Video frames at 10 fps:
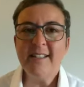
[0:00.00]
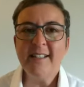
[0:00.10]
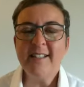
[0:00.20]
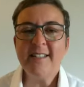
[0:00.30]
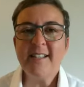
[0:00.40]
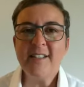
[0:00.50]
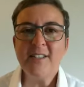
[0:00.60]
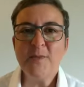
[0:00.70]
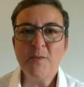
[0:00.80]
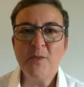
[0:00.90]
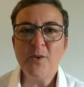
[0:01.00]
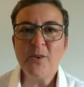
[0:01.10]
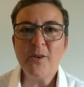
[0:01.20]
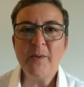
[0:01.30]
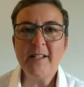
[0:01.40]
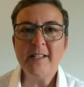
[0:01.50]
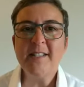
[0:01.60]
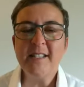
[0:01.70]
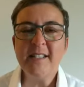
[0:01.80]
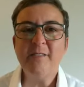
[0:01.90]
that excites me more about
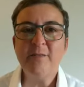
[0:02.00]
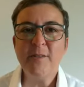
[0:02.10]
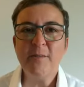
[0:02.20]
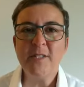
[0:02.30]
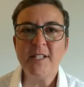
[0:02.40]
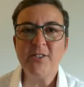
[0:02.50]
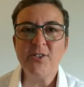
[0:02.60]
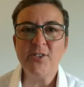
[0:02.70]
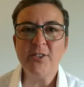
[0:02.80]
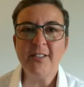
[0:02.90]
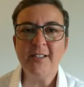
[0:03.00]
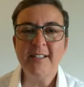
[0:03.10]
seeing infinite potential.